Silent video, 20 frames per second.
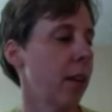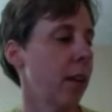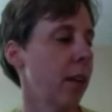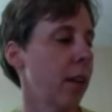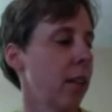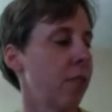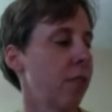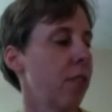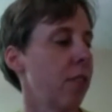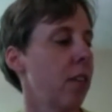
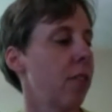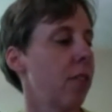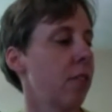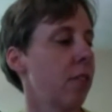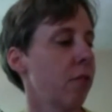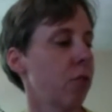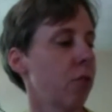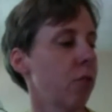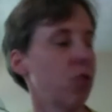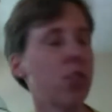if even
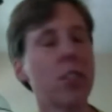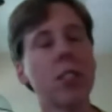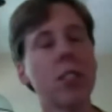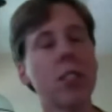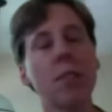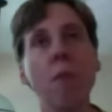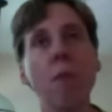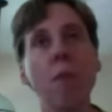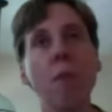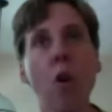for just a
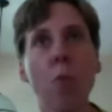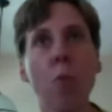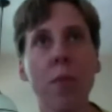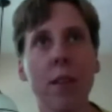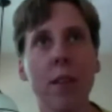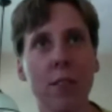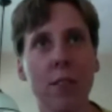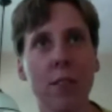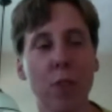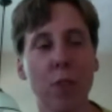
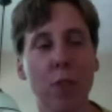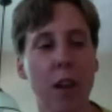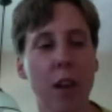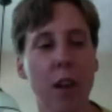moment, when